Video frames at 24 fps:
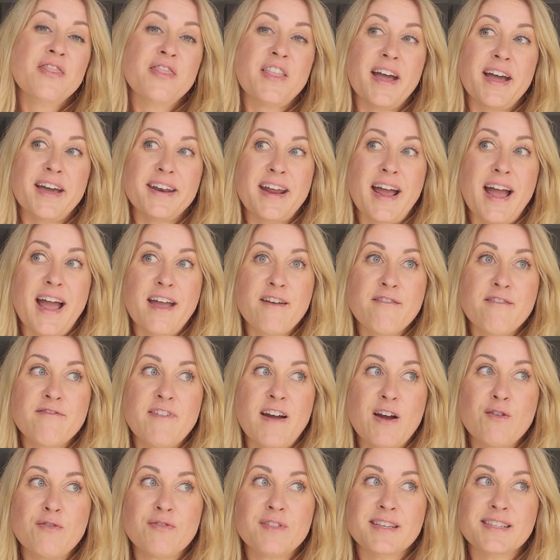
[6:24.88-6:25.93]
that I
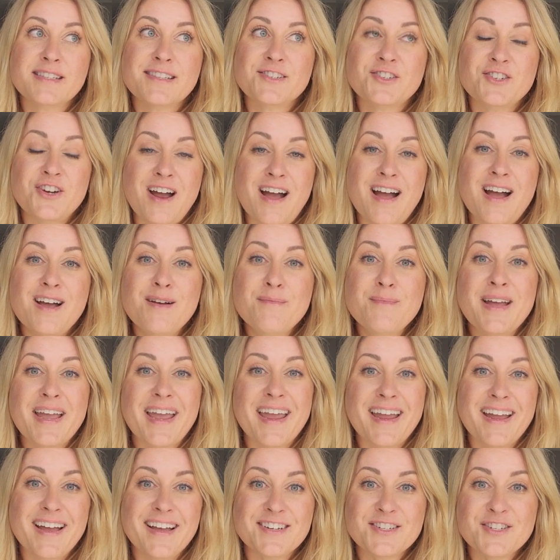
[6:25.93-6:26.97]
found this job
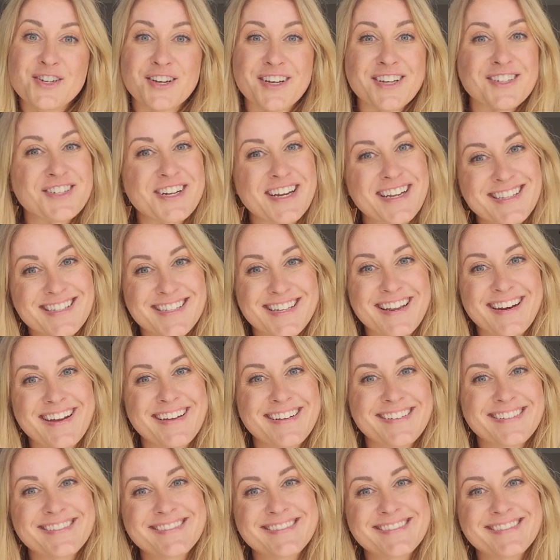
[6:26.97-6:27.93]
and took a chance on it.